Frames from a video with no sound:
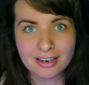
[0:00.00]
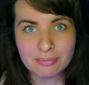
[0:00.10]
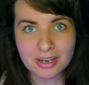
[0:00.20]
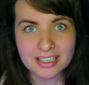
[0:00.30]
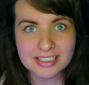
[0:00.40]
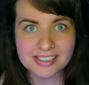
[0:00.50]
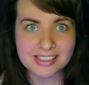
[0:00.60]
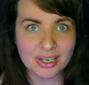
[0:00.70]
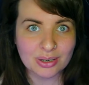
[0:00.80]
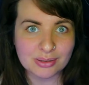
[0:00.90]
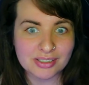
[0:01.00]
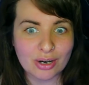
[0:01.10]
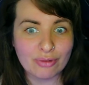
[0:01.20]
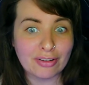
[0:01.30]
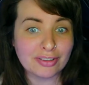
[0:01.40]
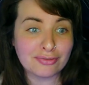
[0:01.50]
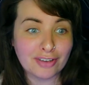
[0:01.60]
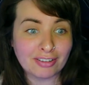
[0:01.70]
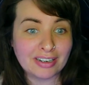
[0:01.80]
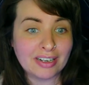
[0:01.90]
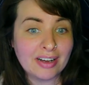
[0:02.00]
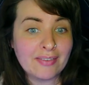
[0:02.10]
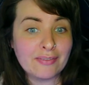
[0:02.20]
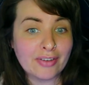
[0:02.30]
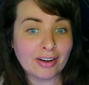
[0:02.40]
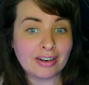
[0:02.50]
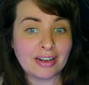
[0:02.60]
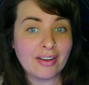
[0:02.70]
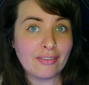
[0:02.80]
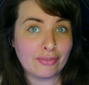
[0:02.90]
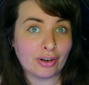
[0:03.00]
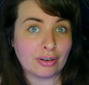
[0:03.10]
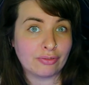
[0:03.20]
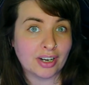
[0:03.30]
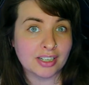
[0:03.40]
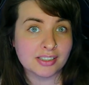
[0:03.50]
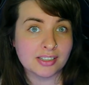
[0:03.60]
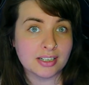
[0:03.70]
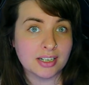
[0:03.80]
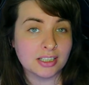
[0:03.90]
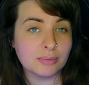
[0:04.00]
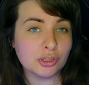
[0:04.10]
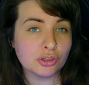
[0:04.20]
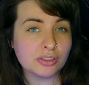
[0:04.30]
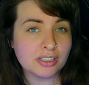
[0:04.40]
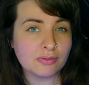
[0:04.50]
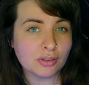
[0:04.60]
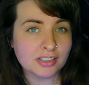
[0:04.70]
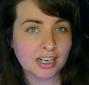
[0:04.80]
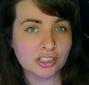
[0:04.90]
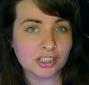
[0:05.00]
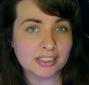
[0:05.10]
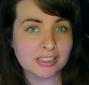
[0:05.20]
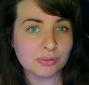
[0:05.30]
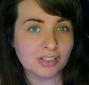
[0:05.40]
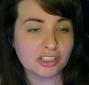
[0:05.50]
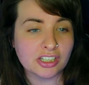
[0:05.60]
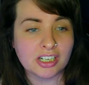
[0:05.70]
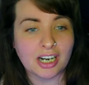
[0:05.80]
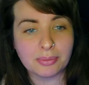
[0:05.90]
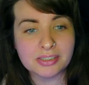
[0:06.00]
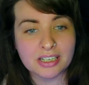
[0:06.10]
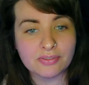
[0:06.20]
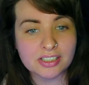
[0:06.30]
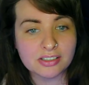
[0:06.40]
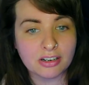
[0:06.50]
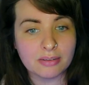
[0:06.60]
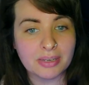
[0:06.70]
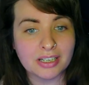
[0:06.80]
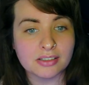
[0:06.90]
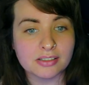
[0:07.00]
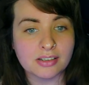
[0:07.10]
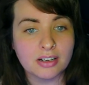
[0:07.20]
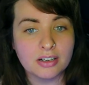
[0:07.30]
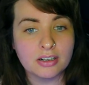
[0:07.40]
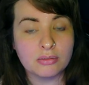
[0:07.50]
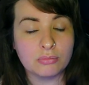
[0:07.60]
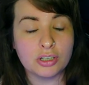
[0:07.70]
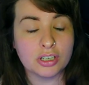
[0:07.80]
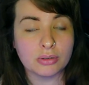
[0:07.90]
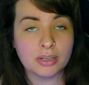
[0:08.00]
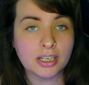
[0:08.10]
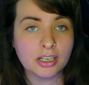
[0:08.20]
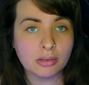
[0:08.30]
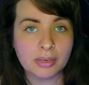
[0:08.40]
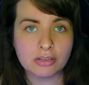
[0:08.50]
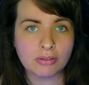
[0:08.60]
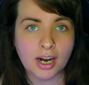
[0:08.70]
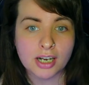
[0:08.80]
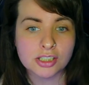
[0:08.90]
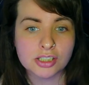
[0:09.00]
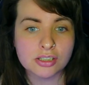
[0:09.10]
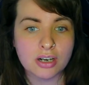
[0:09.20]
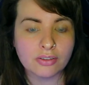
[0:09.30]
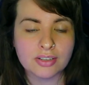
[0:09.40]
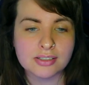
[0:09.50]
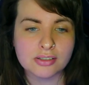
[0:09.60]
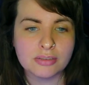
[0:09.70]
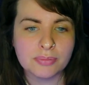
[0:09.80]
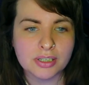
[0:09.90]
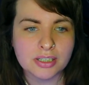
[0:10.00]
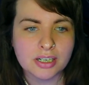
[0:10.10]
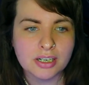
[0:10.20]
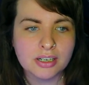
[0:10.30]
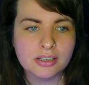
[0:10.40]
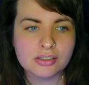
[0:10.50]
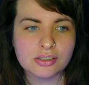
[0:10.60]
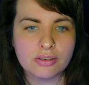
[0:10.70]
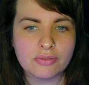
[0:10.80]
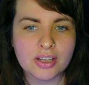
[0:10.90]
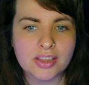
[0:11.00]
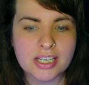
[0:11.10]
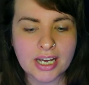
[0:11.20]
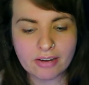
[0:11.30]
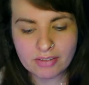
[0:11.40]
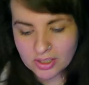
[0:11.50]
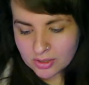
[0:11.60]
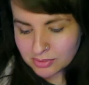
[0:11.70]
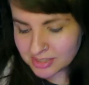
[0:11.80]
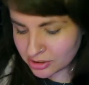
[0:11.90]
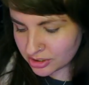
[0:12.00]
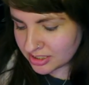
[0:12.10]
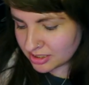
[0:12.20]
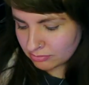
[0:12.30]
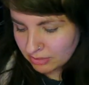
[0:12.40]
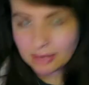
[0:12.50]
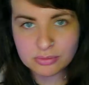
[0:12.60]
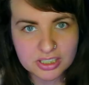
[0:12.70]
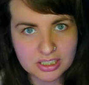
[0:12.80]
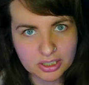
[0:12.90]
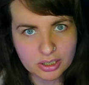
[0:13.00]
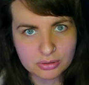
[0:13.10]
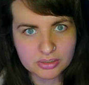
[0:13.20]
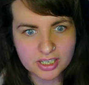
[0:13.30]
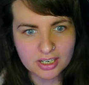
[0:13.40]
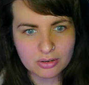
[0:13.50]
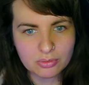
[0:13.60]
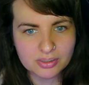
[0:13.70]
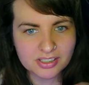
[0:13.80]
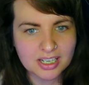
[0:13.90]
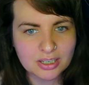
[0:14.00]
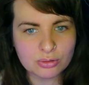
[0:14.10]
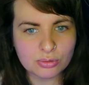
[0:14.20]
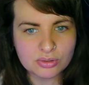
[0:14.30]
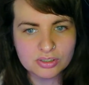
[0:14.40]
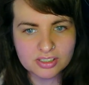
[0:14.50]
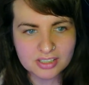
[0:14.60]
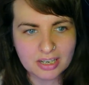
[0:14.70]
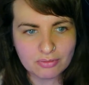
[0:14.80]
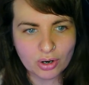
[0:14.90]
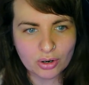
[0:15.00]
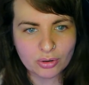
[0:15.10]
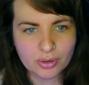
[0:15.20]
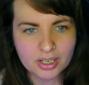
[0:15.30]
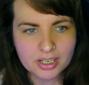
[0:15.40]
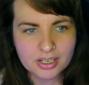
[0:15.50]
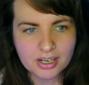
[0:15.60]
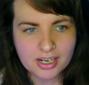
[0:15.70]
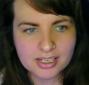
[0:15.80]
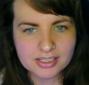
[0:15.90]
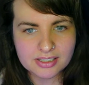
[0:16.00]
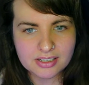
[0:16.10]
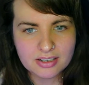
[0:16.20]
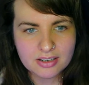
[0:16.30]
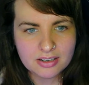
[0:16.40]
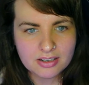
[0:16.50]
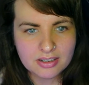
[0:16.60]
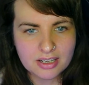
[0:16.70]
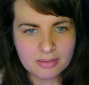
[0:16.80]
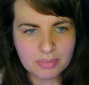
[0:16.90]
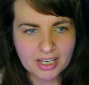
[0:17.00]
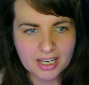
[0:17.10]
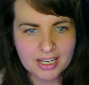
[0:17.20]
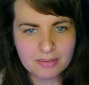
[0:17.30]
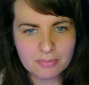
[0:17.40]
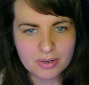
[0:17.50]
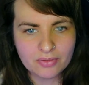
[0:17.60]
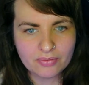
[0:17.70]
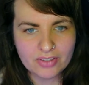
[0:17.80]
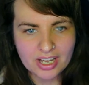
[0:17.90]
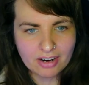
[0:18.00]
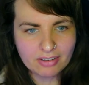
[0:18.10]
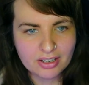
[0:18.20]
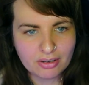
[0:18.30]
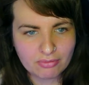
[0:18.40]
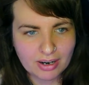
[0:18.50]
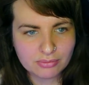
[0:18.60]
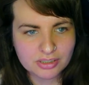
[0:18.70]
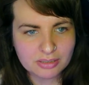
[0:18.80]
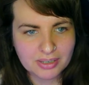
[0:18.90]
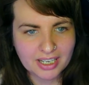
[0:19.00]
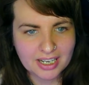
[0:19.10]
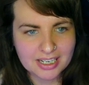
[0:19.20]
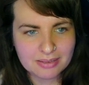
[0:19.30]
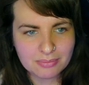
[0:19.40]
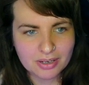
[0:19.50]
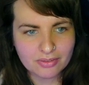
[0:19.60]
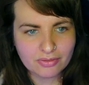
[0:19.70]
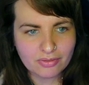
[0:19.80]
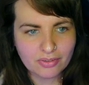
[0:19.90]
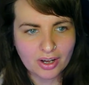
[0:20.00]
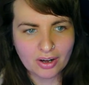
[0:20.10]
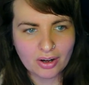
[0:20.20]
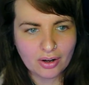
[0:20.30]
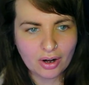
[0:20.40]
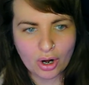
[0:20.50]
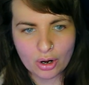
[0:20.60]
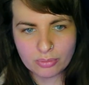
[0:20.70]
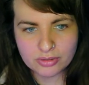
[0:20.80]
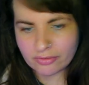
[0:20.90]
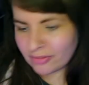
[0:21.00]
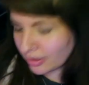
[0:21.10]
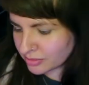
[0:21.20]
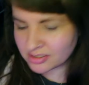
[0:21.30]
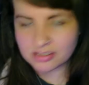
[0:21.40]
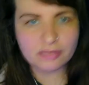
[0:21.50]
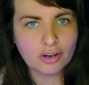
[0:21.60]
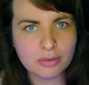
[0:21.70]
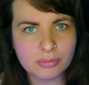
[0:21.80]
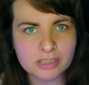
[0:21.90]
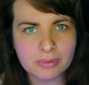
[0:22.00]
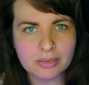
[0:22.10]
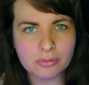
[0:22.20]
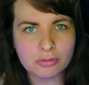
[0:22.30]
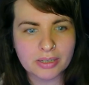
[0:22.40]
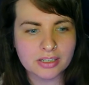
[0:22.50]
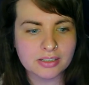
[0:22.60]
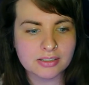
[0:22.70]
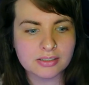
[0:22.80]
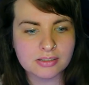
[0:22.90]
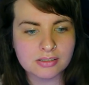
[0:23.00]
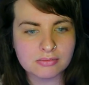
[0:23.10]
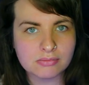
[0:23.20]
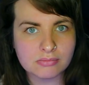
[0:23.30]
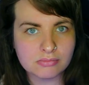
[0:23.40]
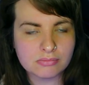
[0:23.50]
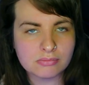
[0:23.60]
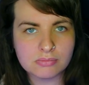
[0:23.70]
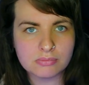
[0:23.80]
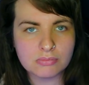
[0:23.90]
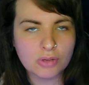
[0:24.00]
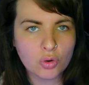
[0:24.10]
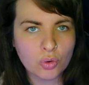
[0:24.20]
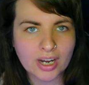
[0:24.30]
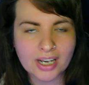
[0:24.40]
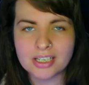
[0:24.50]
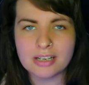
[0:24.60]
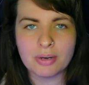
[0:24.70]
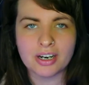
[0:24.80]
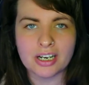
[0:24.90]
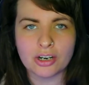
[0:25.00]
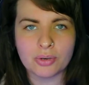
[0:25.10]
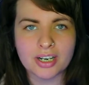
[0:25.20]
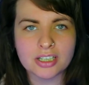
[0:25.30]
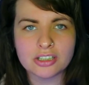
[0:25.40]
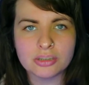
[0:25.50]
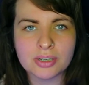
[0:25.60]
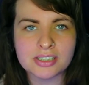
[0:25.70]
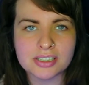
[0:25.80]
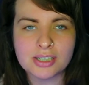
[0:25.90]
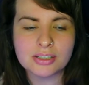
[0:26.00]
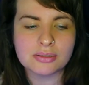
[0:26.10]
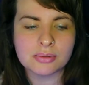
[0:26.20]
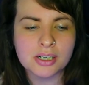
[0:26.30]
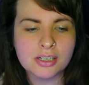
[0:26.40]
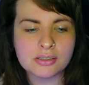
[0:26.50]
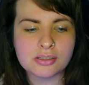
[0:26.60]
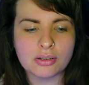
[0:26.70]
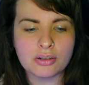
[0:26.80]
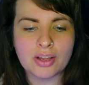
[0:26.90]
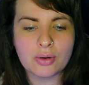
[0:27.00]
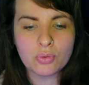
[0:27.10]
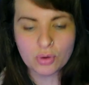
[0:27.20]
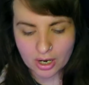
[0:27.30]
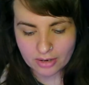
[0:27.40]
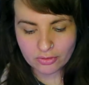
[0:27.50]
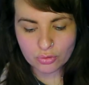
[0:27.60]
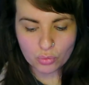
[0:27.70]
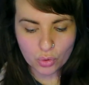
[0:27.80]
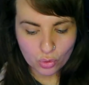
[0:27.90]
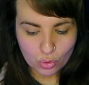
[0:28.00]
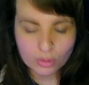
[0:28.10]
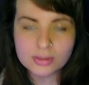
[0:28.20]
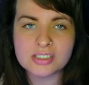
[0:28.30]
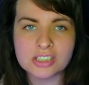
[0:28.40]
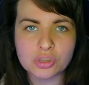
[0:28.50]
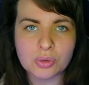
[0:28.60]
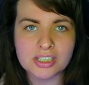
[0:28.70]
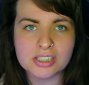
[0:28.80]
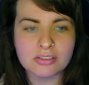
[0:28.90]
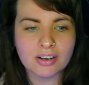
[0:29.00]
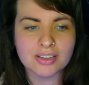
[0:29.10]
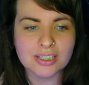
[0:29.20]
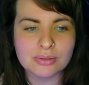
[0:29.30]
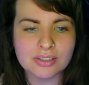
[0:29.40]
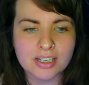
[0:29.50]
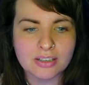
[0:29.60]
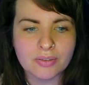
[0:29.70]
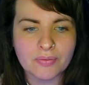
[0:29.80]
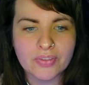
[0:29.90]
money to stay in a hotel that's very, very, very fancy. And the majority of Los Angeles was actually collapsing at this time because, you know, economic crash, nothing's open. So then the area that was actually surrounding the hotel was then called Skid Row, and it became the area around it became a, uh, a home to thousands of homeless people because no one had any money, no one had nowhere to go. So they kind of all, were all situated around the hotel.